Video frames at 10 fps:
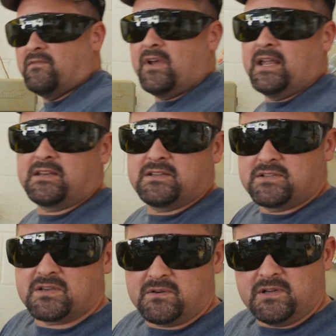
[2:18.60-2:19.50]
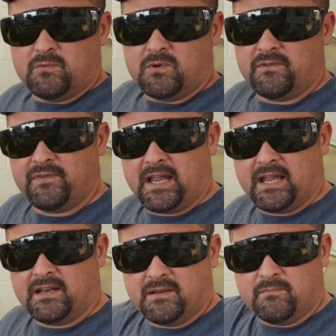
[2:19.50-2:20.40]
vent, so it will
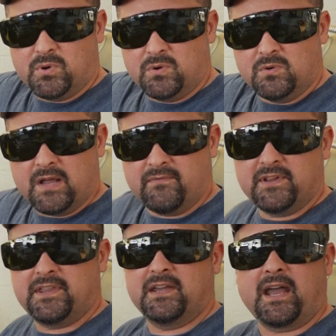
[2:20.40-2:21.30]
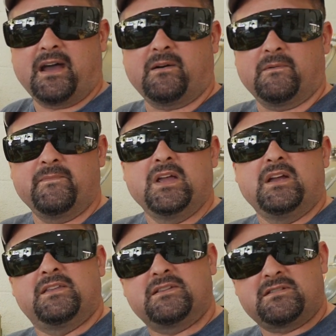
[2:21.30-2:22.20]
fan and pull everything out.
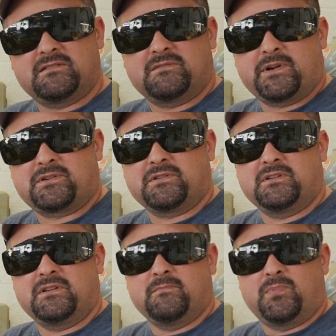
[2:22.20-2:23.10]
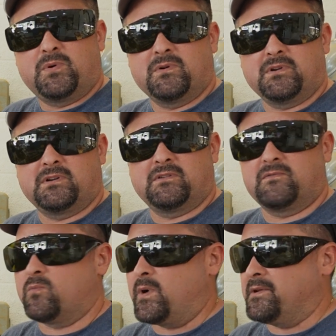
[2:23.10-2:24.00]
This is especially important
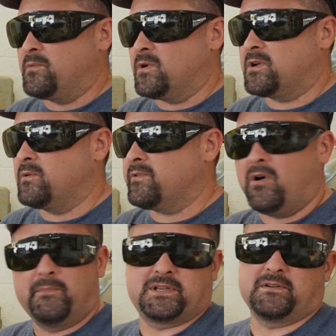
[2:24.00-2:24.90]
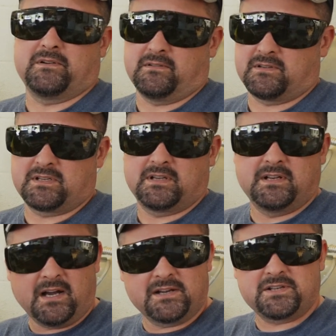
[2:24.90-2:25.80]
when you're working with all materials,
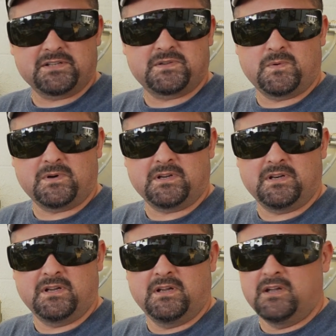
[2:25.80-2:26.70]
not just wood.